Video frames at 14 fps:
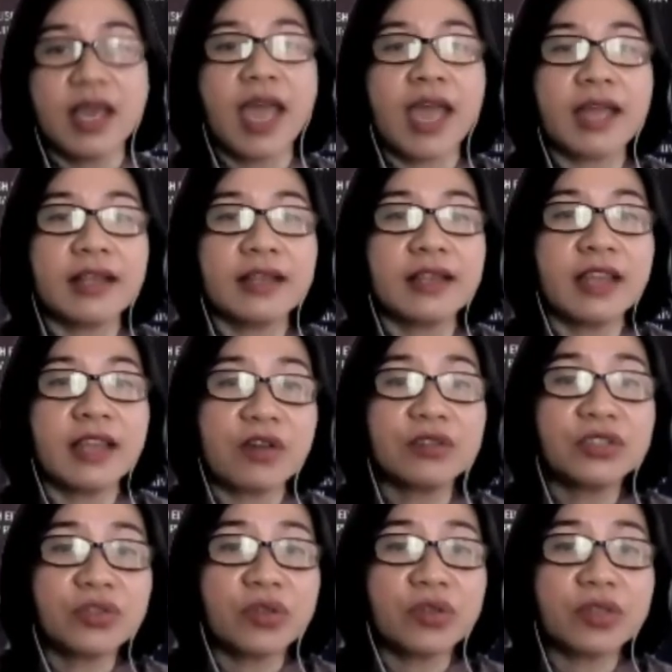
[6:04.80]
And they
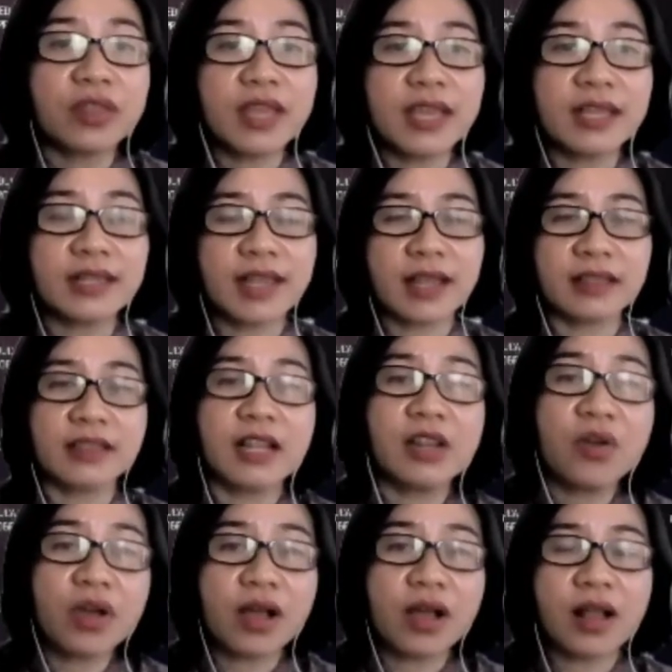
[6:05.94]
also think that the
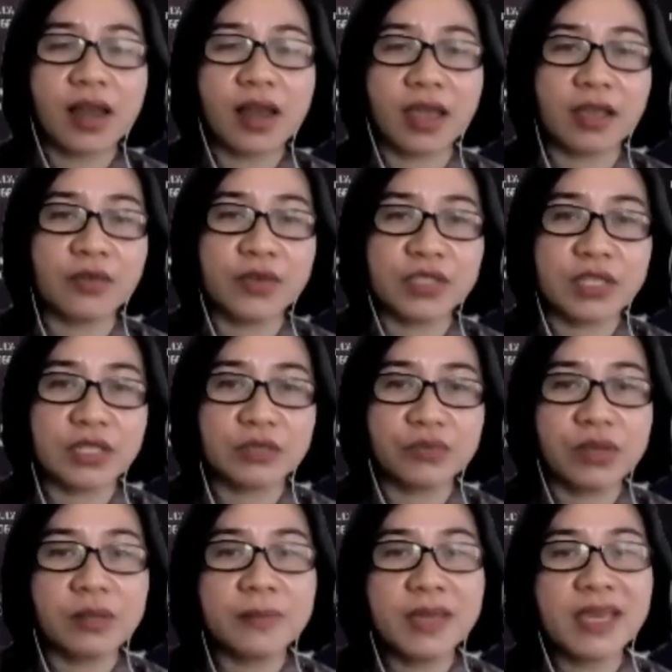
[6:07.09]
local languages
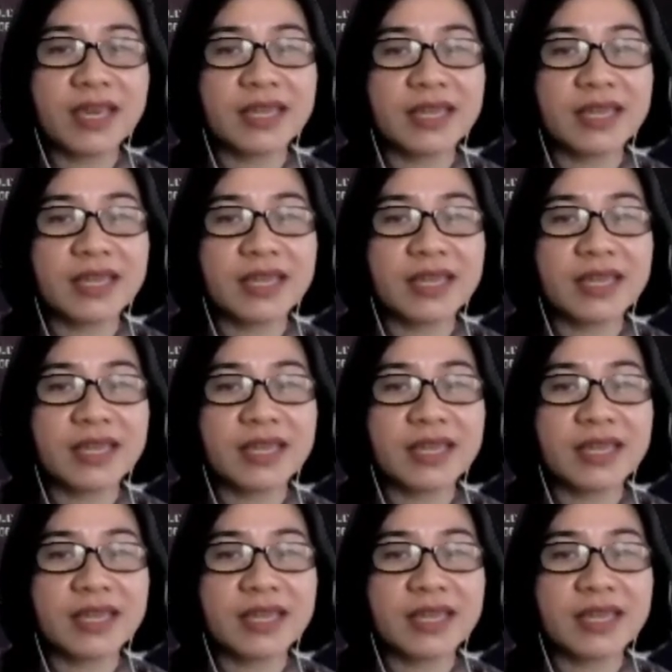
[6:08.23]
will be